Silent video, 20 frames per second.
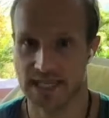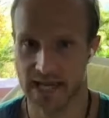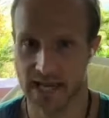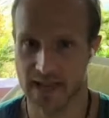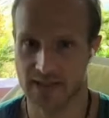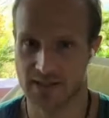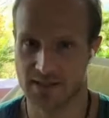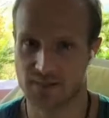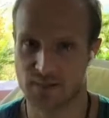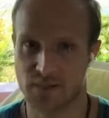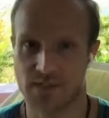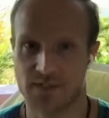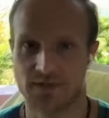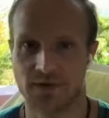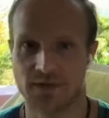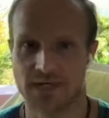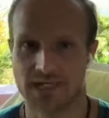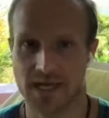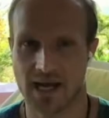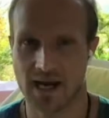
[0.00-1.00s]
day and
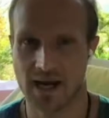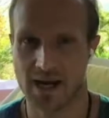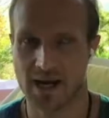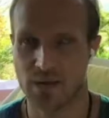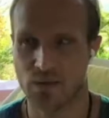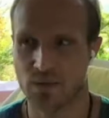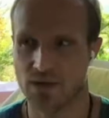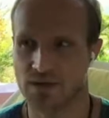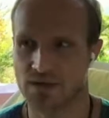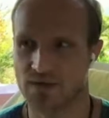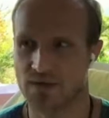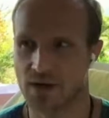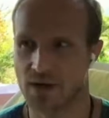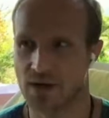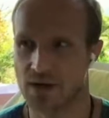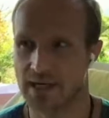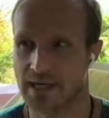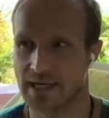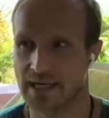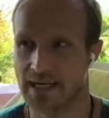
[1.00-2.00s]
specific time was
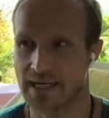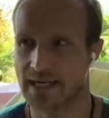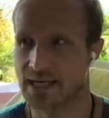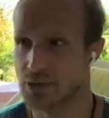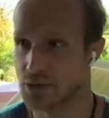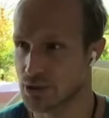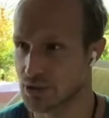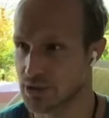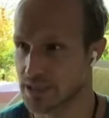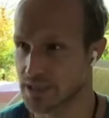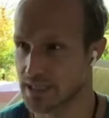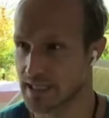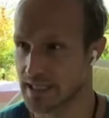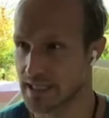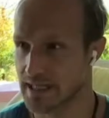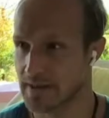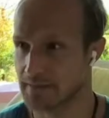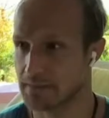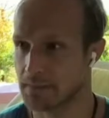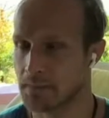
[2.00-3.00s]
very
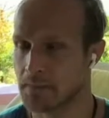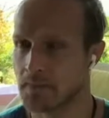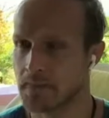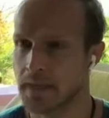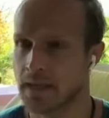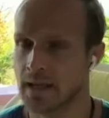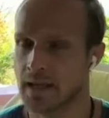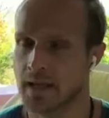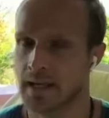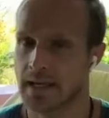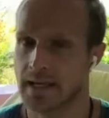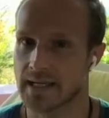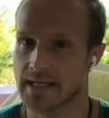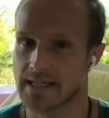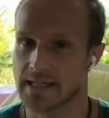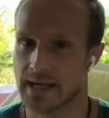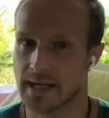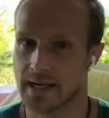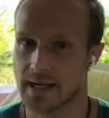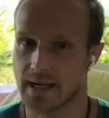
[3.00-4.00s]
interesting.
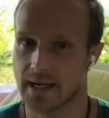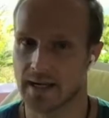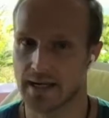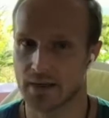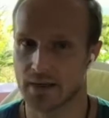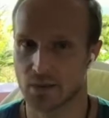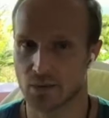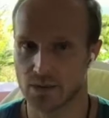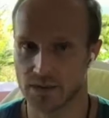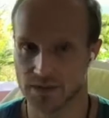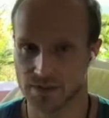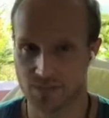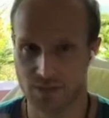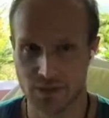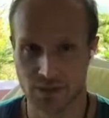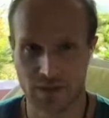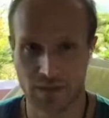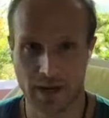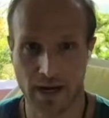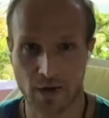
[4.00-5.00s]
As I kind of was
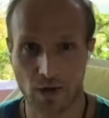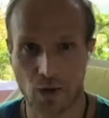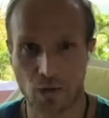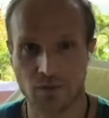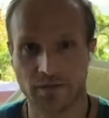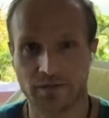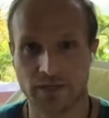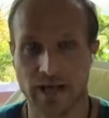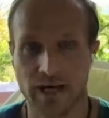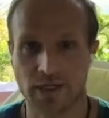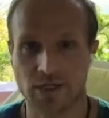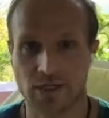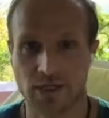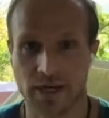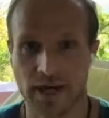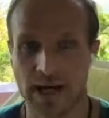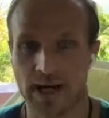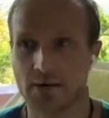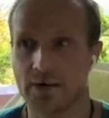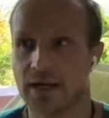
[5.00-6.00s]
doing my own
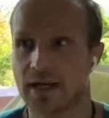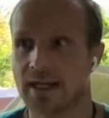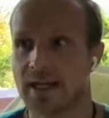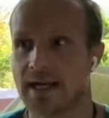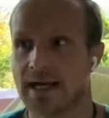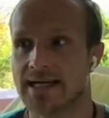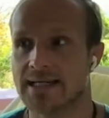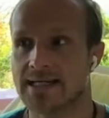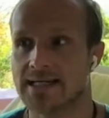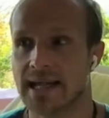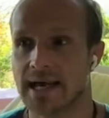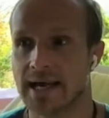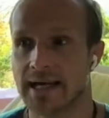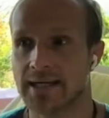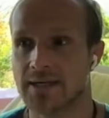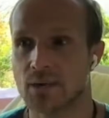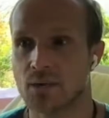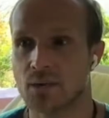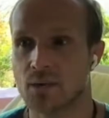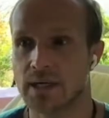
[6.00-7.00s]
reflection, I realized
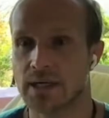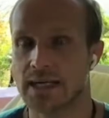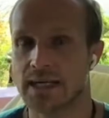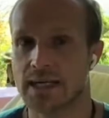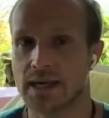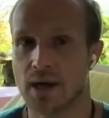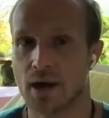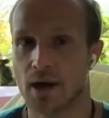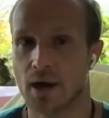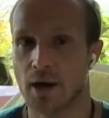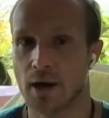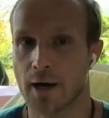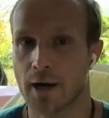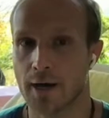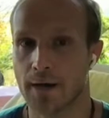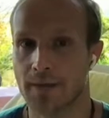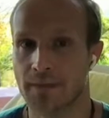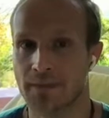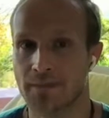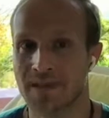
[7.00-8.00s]
that we
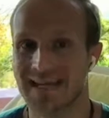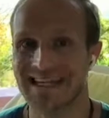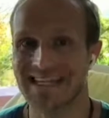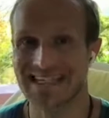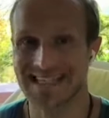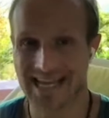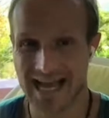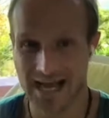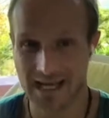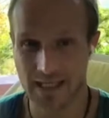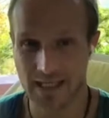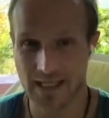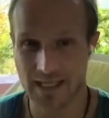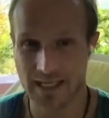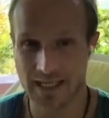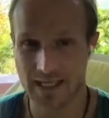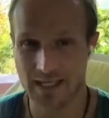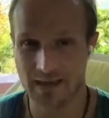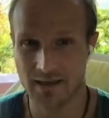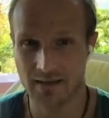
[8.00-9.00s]
are
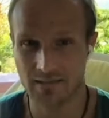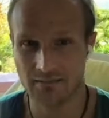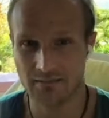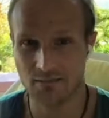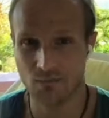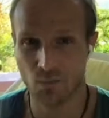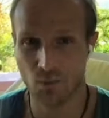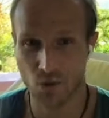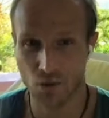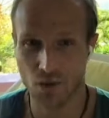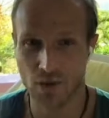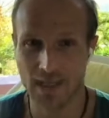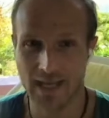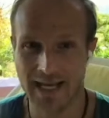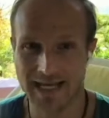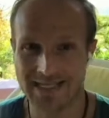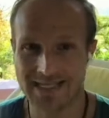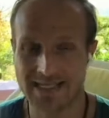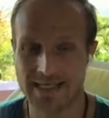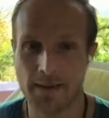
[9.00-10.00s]
exactly more or
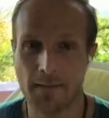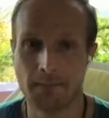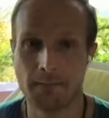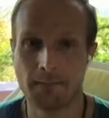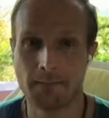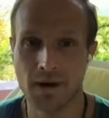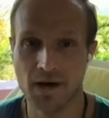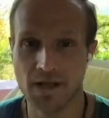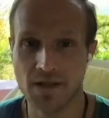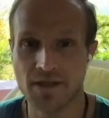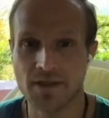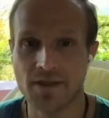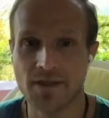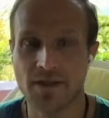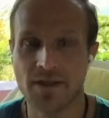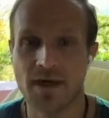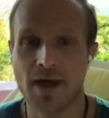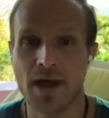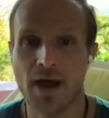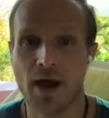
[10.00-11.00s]
less month